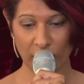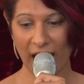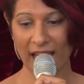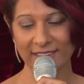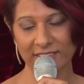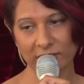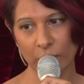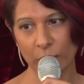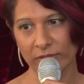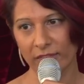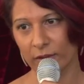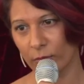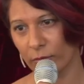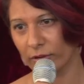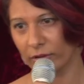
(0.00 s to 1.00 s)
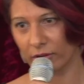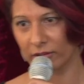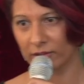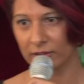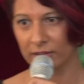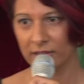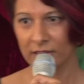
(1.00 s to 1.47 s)
has to go in that order.
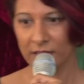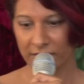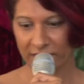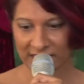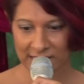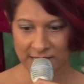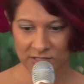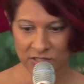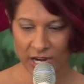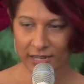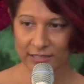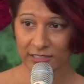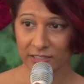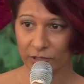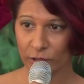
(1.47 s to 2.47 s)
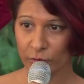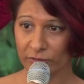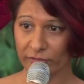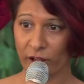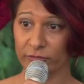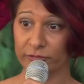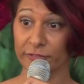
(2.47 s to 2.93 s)
This child in you
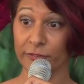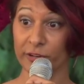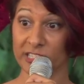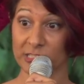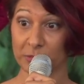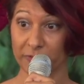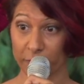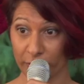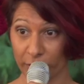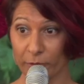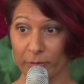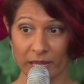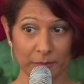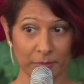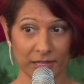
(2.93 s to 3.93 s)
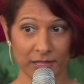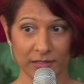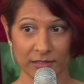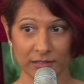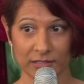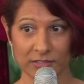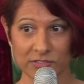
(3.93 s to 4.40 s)
evolved first before your baby.
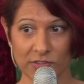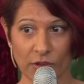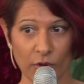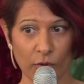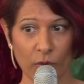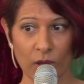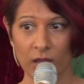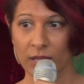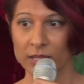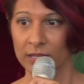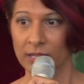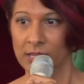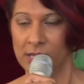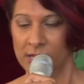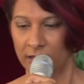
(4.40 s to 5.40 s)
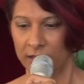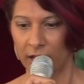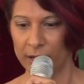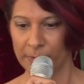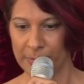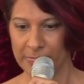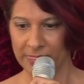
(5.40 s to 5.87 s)
And so
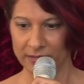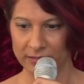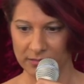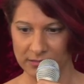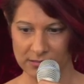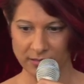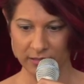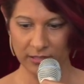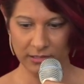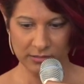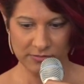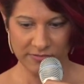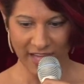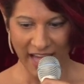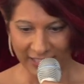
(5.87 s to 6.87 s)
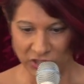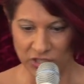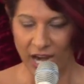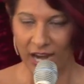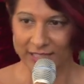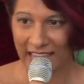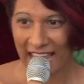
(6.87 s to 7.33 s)
um, that
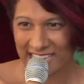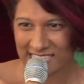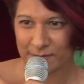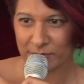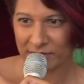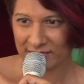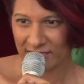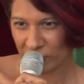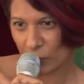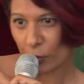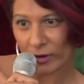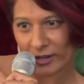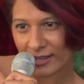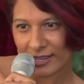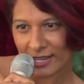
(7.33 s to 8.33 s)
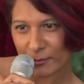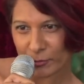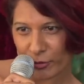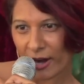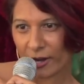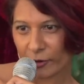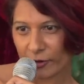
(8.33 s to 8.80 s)
child has seniority and
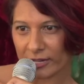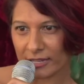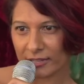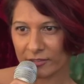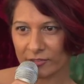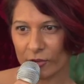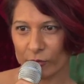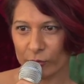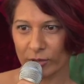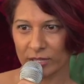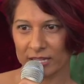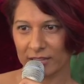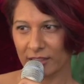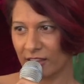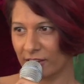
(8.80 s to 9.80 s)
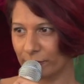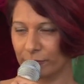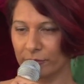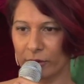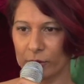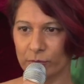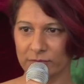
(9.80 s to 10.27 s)
priority. So really a lot of,
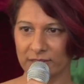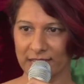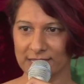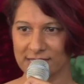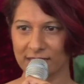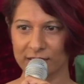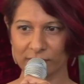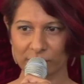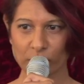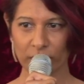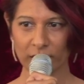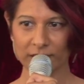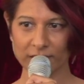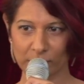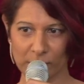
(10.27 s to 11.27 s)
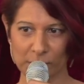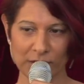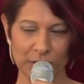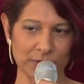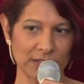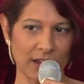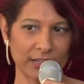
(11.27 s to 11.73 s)
you know, Dan Siegel's work and what
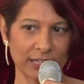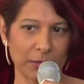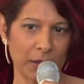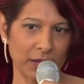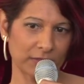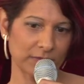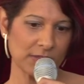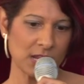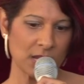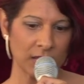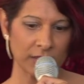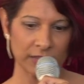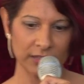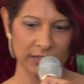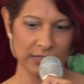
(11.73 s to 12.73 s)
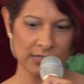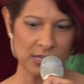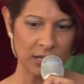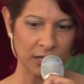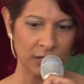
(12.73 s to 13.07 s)
Ria was talking about, the,